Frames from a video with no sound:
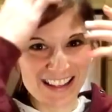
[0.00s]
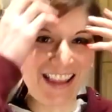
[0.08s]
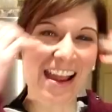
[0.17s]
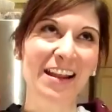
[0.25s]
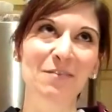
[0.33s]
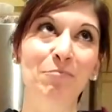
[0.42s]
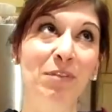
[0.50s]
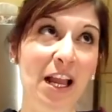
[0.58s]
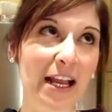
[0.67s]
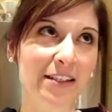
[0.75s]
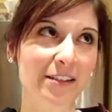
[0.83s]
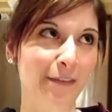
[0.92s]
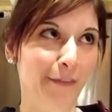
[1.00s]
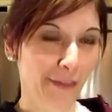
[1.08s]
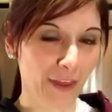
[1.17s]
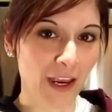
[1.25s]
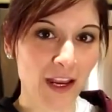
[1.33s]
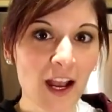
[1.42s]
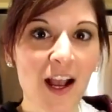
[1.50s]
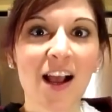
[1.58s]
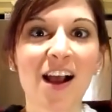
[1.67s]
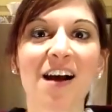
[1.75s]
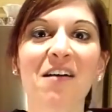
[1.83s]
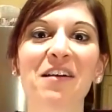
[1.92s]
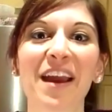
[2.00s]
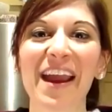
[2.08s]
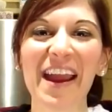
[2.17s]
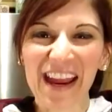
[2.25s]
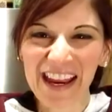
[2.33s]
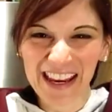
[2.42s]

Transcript: that blasted thing. Okay.